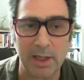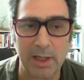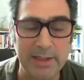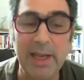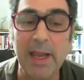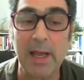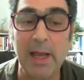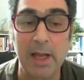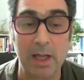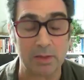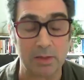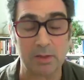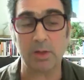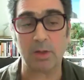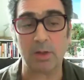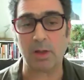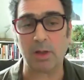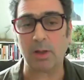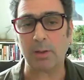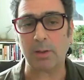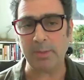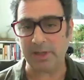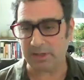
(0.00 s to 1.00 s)
Yeah,
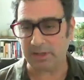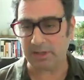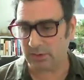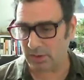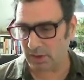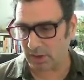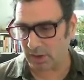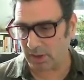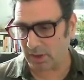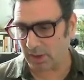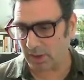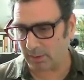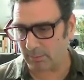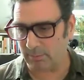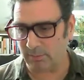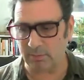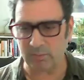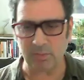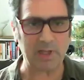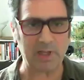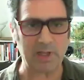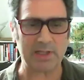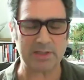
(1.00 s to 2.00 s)
I mean,
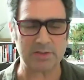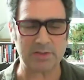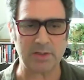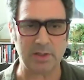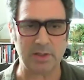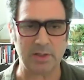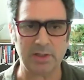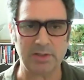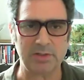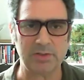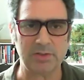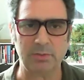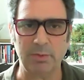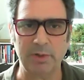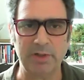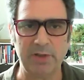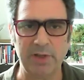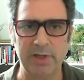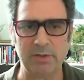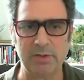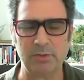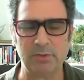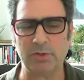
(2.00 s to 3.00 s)
it's a
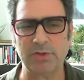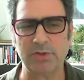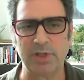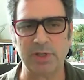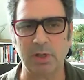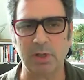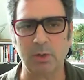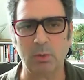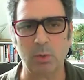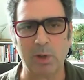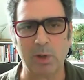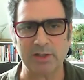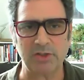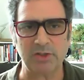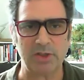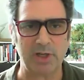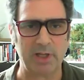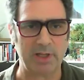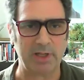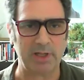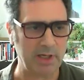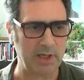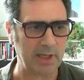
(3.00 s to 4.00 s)
really interesting
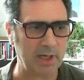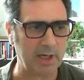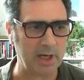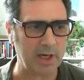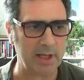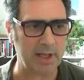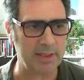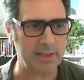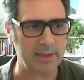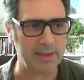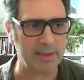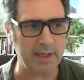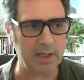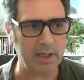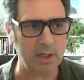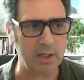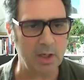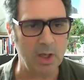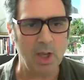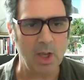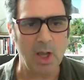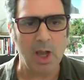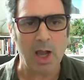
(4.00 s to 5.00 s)
question. And I think,
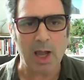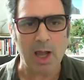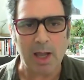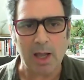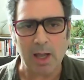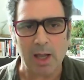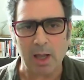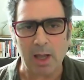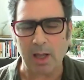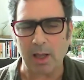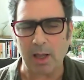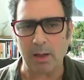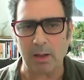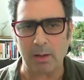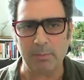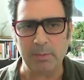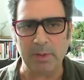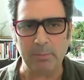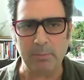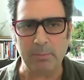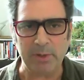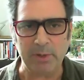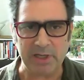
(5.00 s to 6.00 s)
I
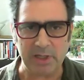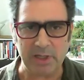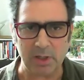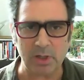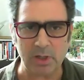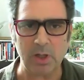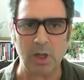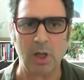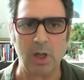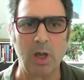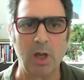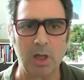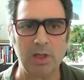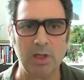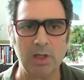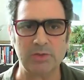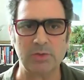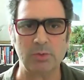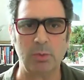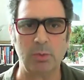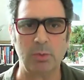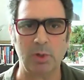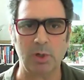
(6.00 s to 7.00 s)
mean,
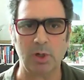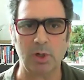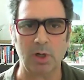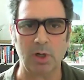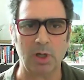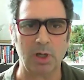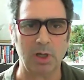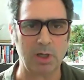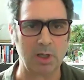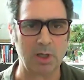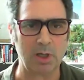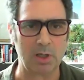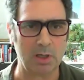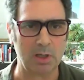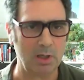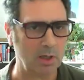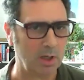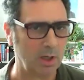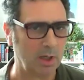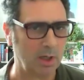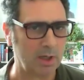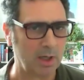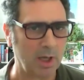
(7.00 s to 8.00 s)
because we're
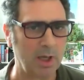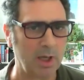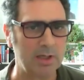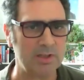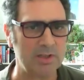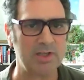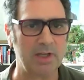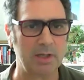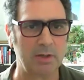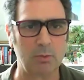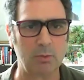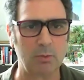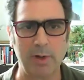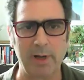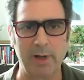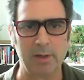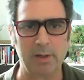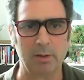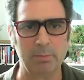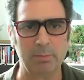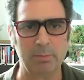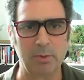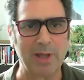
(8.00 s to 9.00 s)
a content
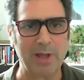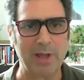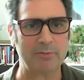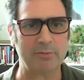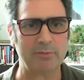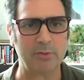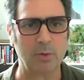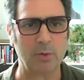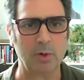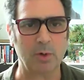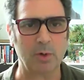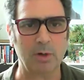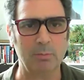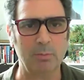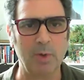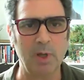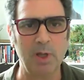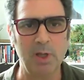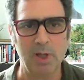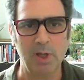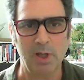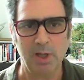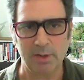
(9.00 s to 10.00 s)
creator
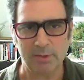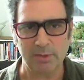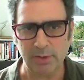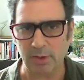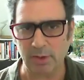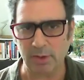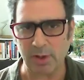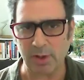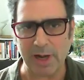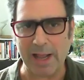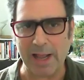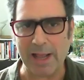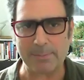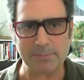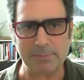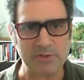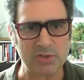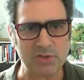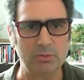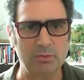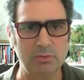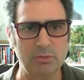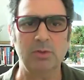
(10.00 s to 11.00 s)
platform, there
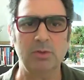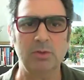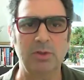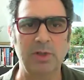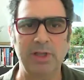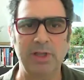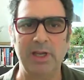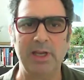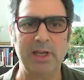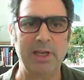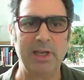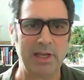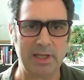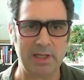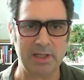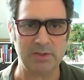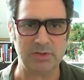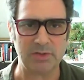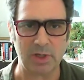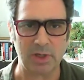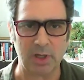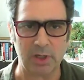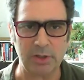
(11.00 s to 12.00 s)
absolutely
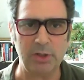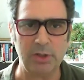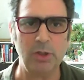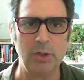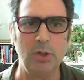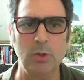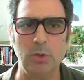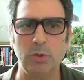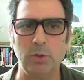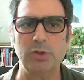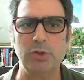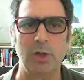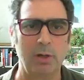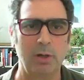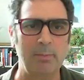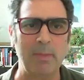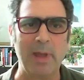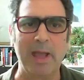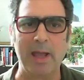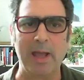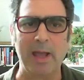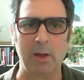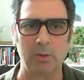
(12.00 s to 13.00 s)
is a huge
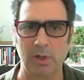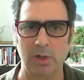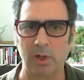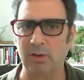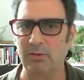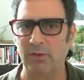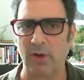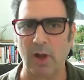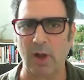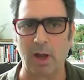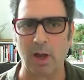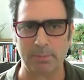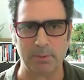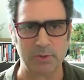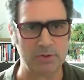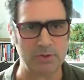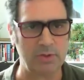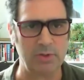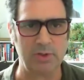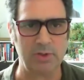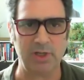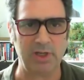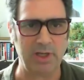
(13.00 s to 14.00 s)
amount of
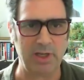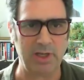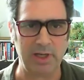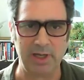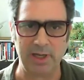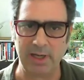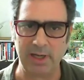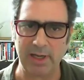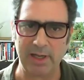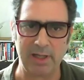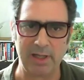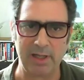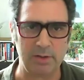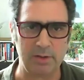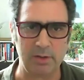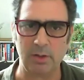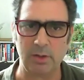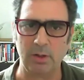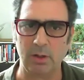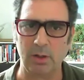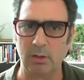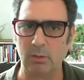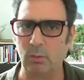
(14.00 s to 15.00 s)
opportunity in
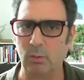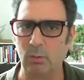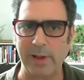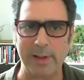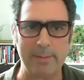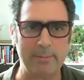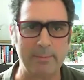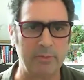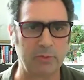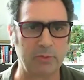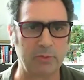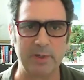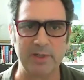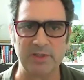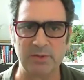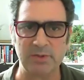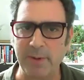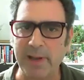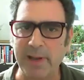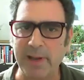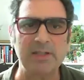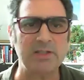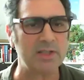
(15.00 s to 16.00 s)
the Web3
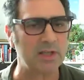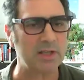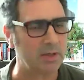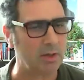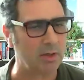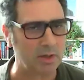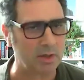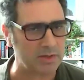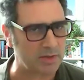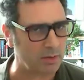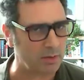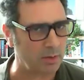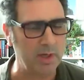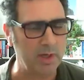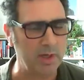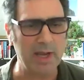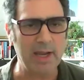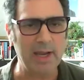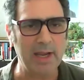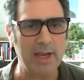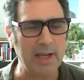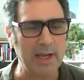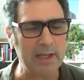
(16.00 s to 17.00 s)
space and also
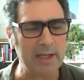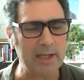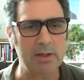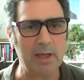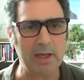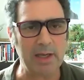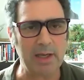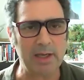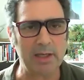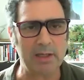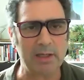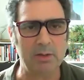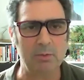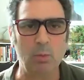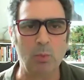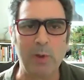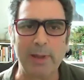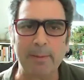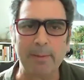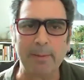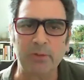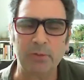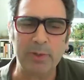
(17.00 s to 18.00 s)
in
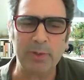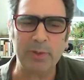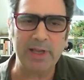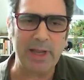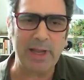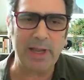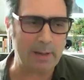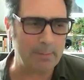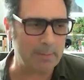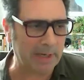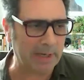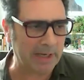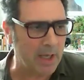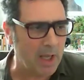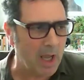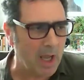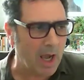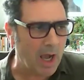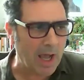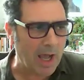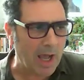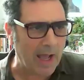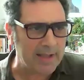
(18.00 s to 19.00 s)
Web3 gaming.
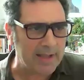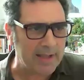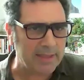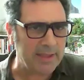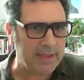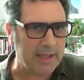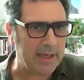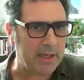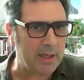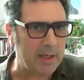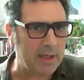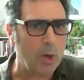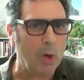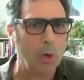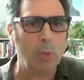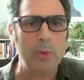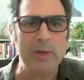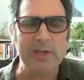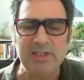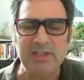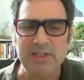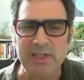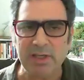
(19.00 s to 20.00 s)
I think
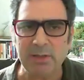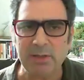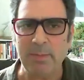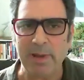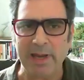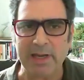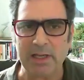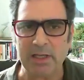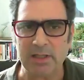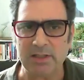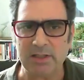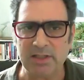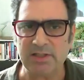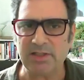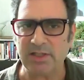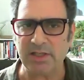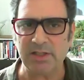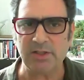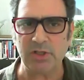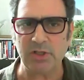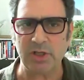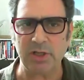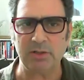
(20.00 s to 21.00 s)
we did make a
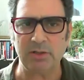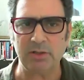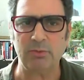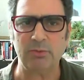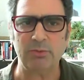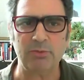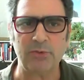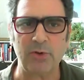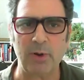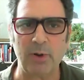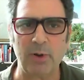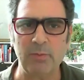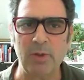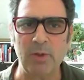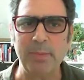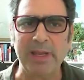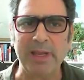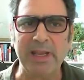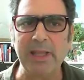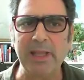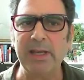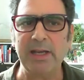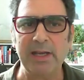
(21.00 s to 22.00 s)
decision from the
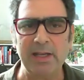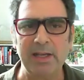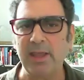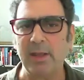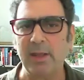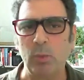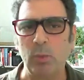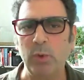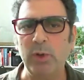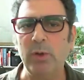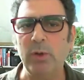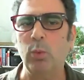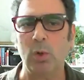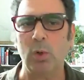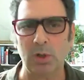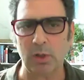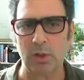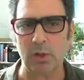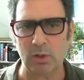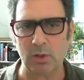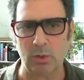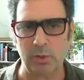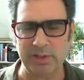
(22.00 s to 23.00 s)
beginning that we
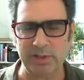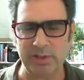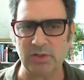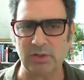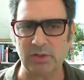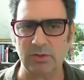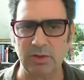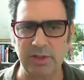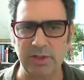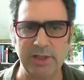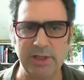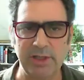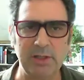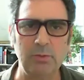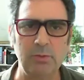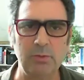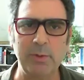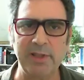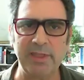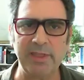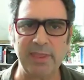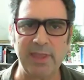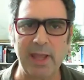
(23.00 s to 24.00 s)
weren't going to lead
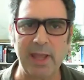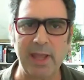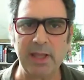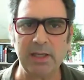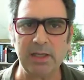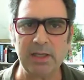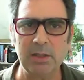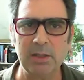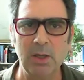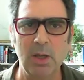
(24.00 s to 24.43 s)
with that.